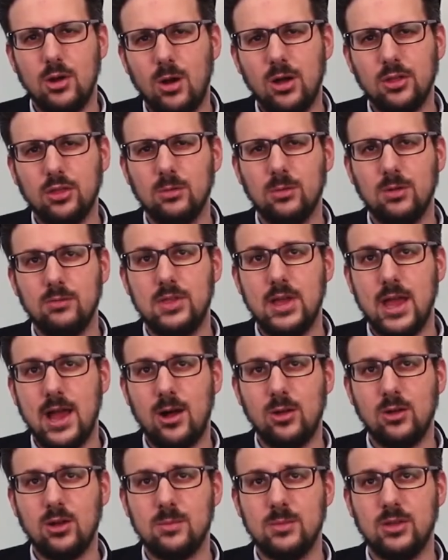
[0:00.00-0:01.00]
The author of The
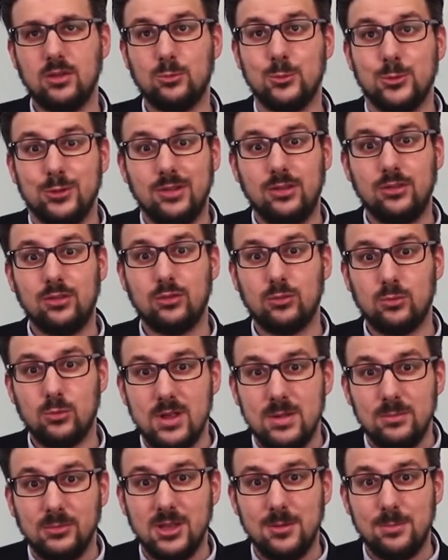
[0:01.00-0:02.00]
Alchemist was
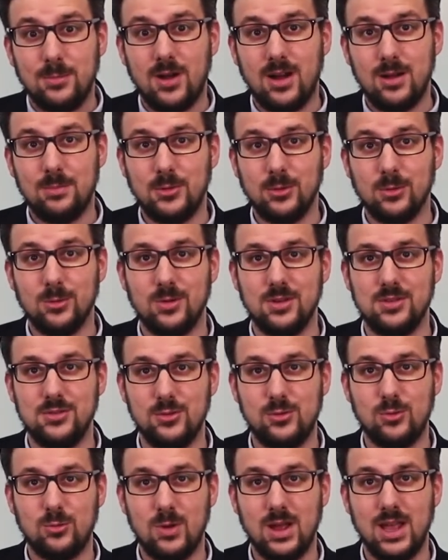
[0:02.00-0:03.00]
extremely popular in
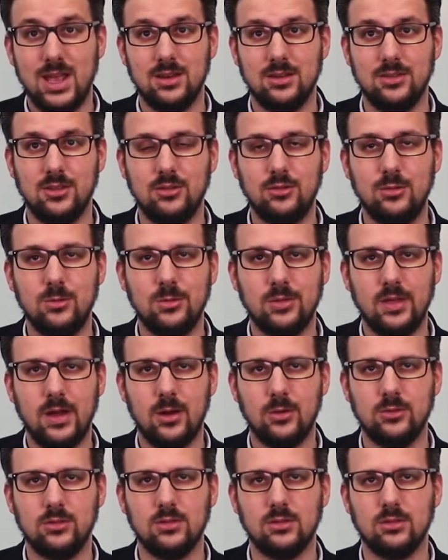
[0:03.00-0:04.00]
Ukraine in the
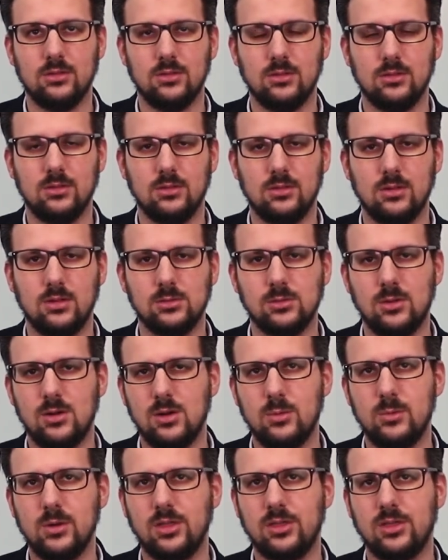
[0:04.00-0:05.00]
2000s,
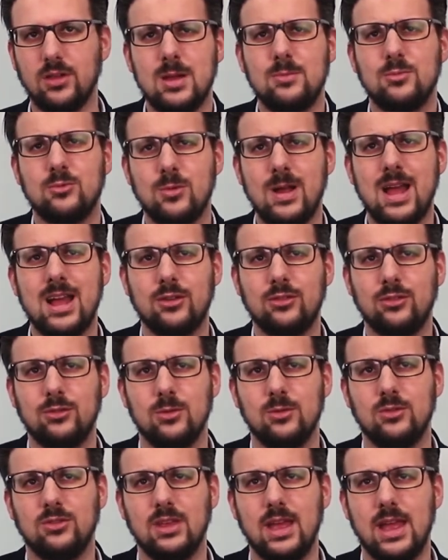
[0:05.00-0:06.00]
along with striped
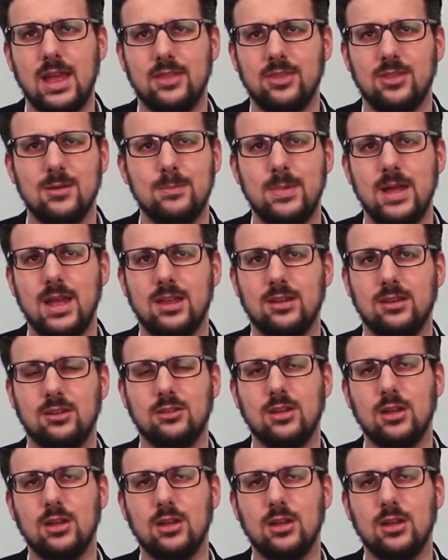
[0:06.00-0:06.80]
tracksuits and the band